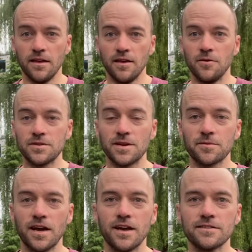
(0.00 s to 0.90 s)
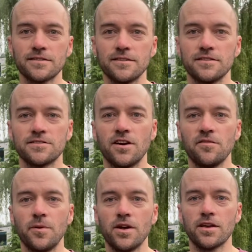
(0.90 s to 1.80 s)
What's up, guys? It's
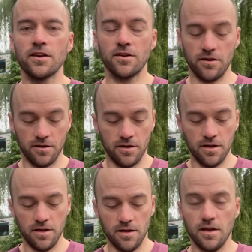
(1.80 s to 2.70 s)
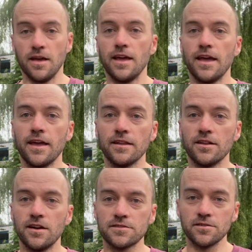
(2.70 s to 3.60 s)
softball here, and
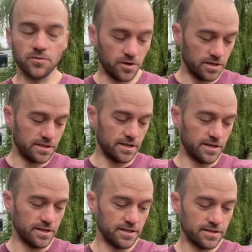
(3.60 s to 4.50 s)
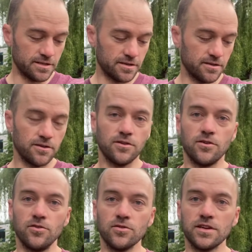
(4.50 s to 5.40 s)
Lost in the Woods is
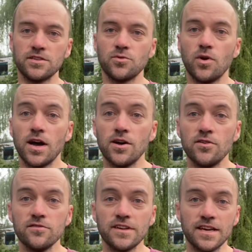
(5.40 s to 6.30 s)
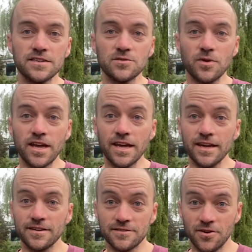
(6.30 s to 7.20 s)
only 12 days
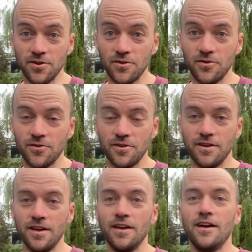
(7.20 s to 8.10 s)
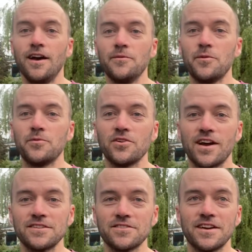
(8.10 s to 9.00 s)
away. So I'm hoping you
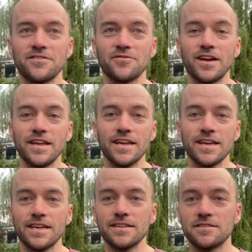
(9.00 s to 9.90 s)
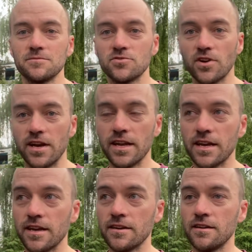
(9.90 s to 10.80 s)
guys are getting ready, getting some training
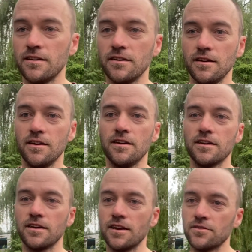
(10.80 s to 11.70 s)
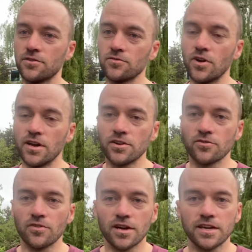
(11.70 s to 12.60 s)
in, getting out there running or
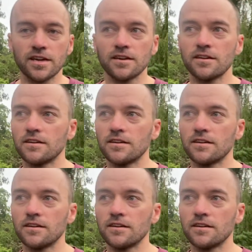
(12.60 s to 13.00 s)
rucking.